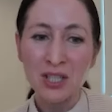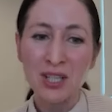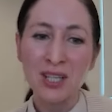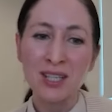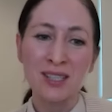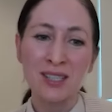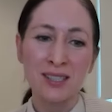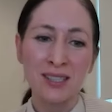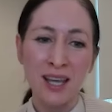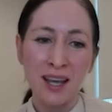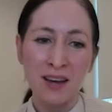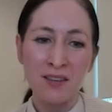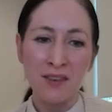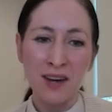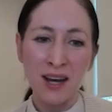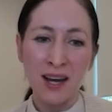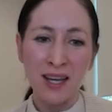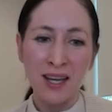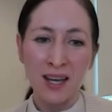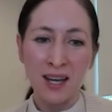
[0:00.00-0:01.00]
It is F
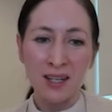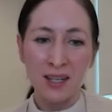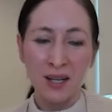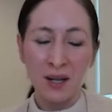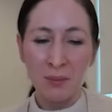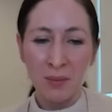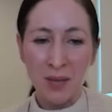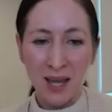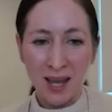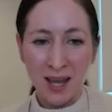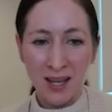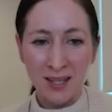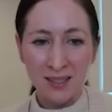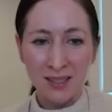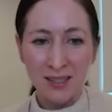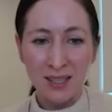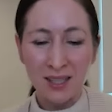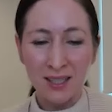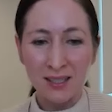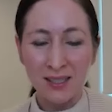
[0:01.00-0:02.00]
I R M S
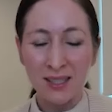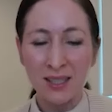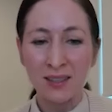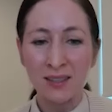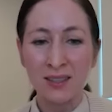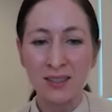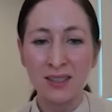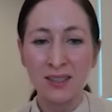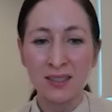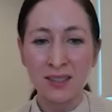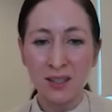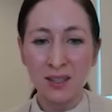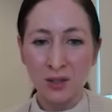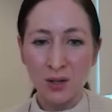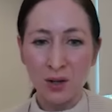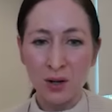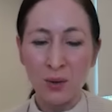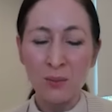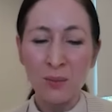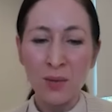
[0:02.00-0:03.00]

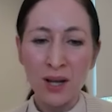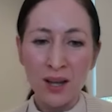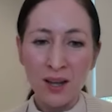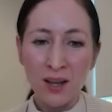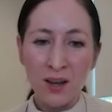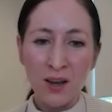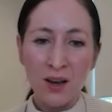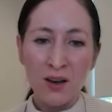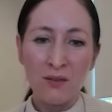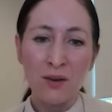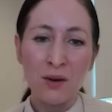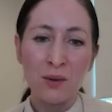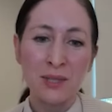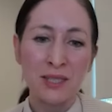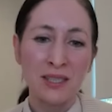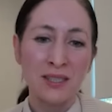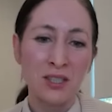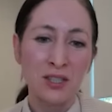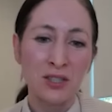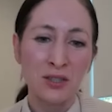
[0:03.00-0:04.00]
consulting.com forward
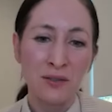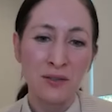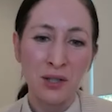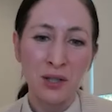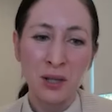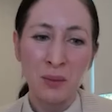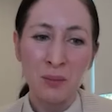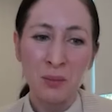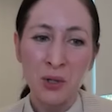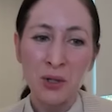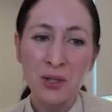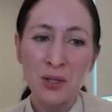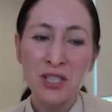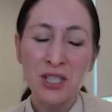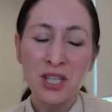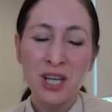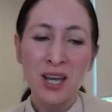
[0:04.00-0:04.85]
slash overall approach.